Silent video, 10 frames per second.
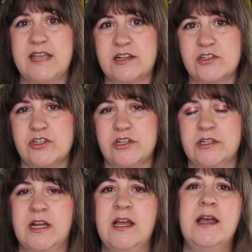rough
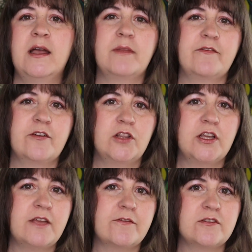texture. But if you're
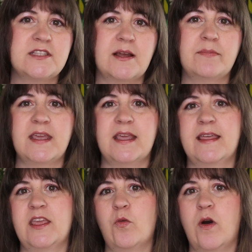looking for
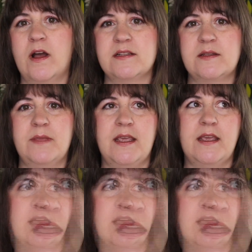something that you want to